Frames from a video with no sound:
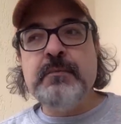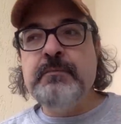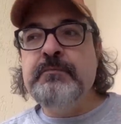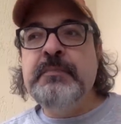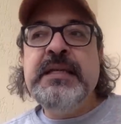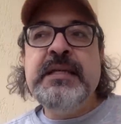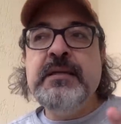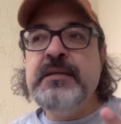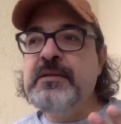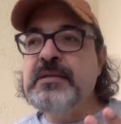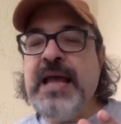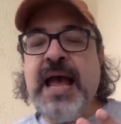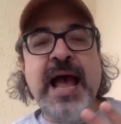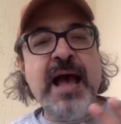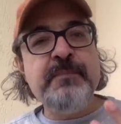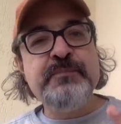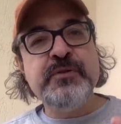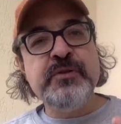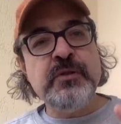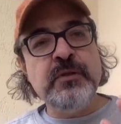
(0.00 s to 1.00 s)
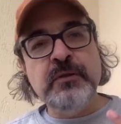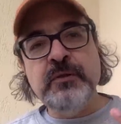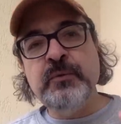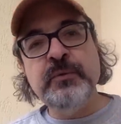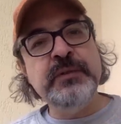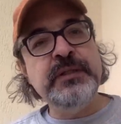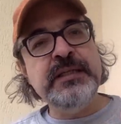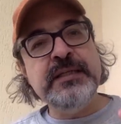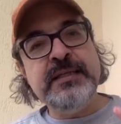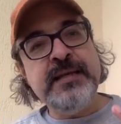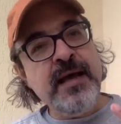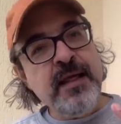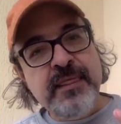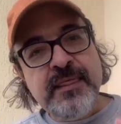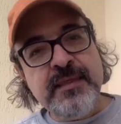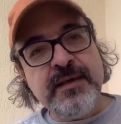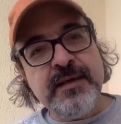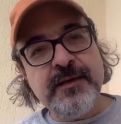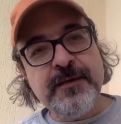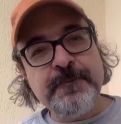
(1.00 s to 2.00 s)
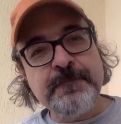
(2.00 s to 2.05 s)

means absolutely nothing.